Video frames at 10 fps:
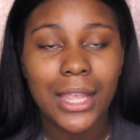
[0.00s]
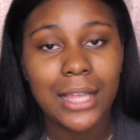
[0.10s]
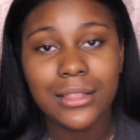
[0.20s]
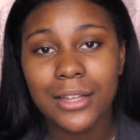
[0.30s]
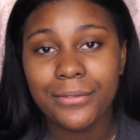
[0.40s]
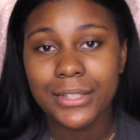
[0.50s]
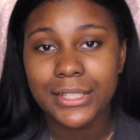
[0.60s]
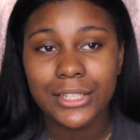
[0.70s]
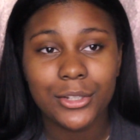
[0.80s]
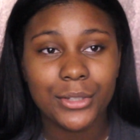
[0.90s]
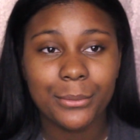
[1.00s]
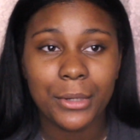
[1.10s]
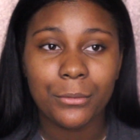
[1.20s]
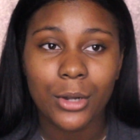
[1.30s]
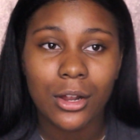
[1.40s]
I love Fenty, don't get
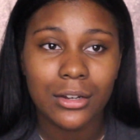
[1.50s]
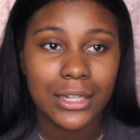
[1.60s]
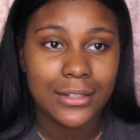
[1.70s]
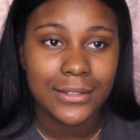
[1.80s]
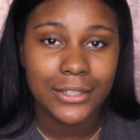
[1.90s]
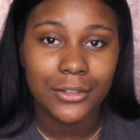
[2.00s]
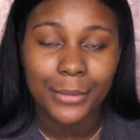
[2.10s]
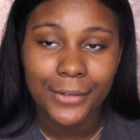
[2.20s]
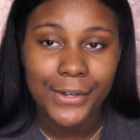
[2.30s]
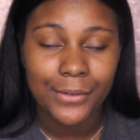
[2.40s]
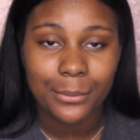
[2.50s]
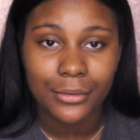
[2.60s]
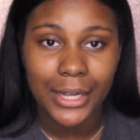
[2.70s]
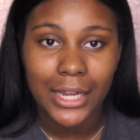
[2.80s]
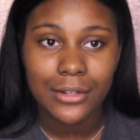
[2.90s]
me wrong, it is still my favorite
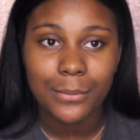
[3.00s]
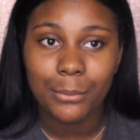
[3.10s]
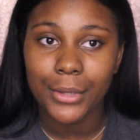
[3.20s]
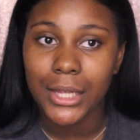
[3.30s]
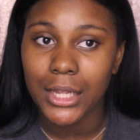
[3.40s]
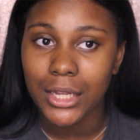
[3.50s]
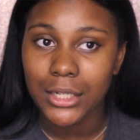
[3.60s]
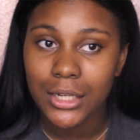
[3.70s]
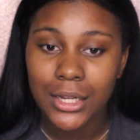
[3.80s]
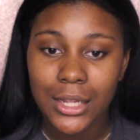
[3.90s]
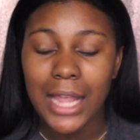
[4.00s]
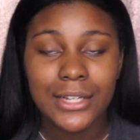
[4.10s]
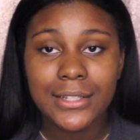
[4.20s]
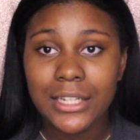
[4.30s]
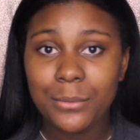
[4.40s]
brand, but I
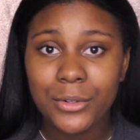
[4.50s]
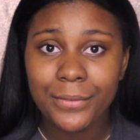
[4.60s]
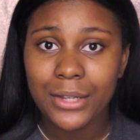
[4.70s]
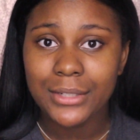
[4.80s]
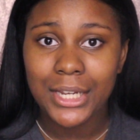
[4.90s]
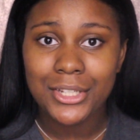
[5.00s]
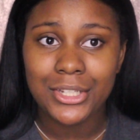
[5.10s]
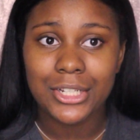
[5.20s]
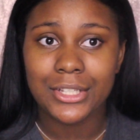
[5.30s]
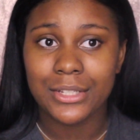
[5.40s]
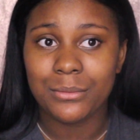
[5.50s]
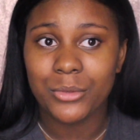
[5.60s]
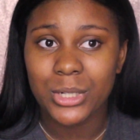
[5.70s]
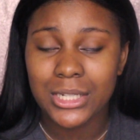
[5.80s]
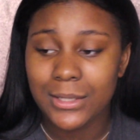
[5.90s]
just need more foundations and
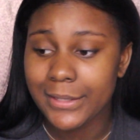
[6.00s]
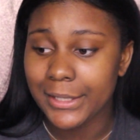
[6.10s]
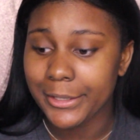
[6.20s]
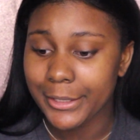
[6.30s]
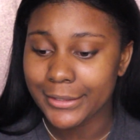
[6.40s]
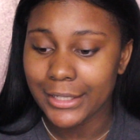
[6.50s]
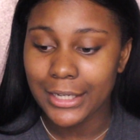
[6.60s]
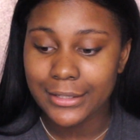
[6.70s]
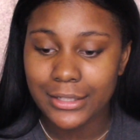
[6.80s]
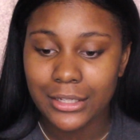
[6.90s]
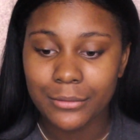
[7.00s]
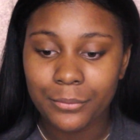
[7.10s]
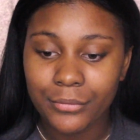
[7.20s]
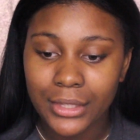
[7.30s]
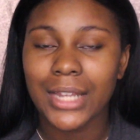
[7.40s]
more concealers. I need
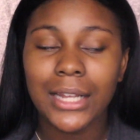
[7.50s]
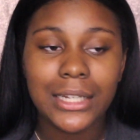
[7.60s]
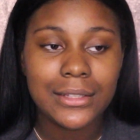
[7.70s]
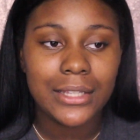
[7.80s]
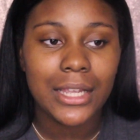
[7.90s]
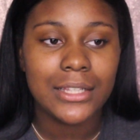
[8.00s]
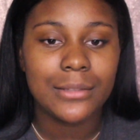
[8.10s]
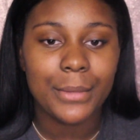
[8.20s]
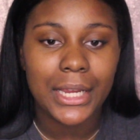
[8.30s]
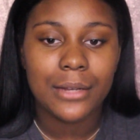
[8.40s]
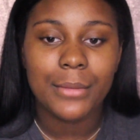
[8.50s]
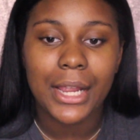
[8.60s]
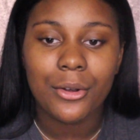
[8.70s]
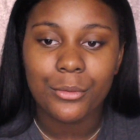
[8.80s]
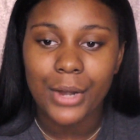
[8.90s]
to expand
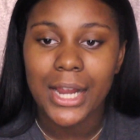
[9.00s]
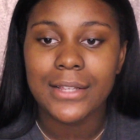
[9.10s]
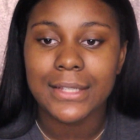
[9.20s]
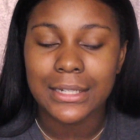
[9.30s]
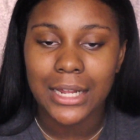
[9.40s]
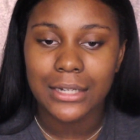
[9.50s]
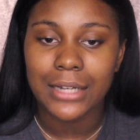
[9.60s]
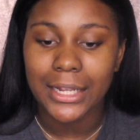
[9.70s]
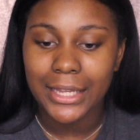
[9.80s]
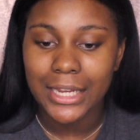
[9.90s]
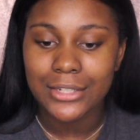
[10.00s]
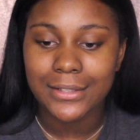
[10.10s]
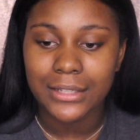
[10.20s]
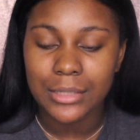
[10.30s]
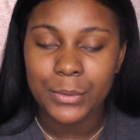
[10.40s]
my horizon. I can't
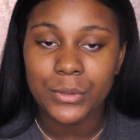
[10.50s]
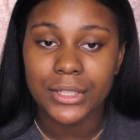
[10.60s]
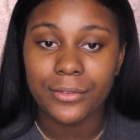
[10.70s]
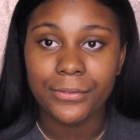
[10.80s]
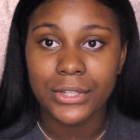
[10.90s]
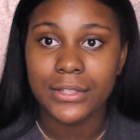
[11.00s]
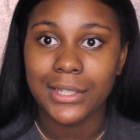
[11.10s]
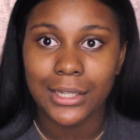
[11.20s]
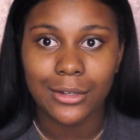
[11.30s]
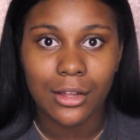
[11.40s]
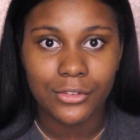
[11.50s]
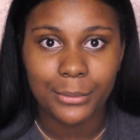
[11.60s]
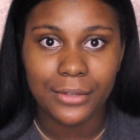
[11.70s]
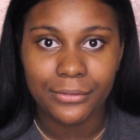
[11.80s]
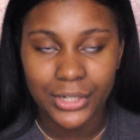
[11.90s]
just keep using Fenty in all
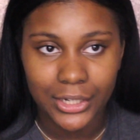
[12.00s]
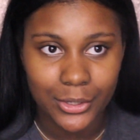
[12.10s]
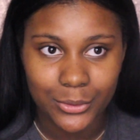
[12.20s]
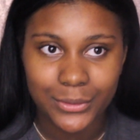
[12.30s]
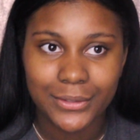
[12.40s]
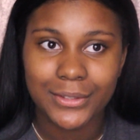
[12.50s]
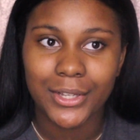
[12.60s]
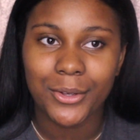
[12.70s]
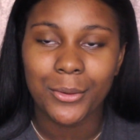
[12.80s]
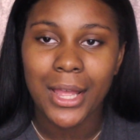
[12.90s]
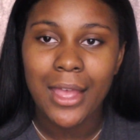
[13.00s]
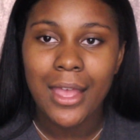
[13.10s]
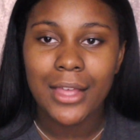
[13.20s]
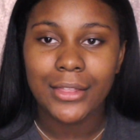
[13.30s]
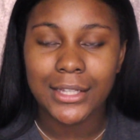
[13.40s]
of my videos, so
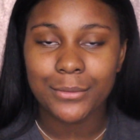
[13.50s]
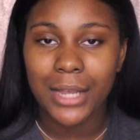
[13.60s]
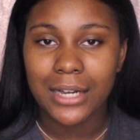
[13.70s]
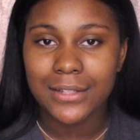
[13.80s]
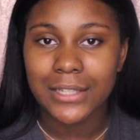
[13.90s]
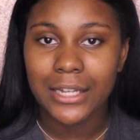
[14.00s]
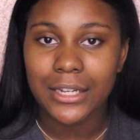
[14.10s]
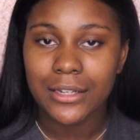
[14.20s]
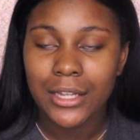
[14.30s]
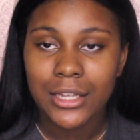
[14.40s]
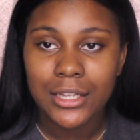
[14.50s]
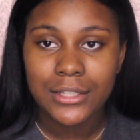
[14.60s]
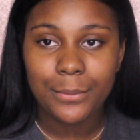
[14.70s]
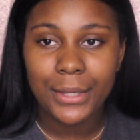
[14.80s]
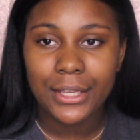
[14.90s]
that's why I decided
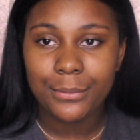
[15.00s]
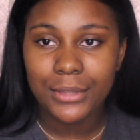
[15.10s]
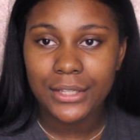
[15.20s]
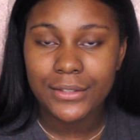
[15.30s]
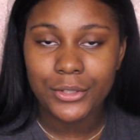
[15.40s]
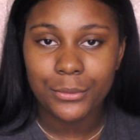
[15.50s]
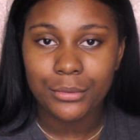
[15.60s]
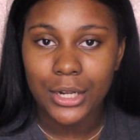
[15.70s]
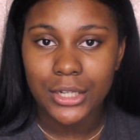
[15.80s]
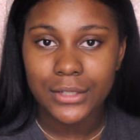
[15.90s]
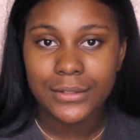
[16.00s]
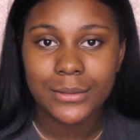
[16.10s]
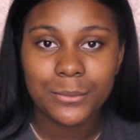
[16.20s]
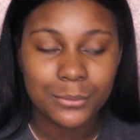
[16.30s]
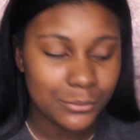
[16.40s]
to pick up these two products.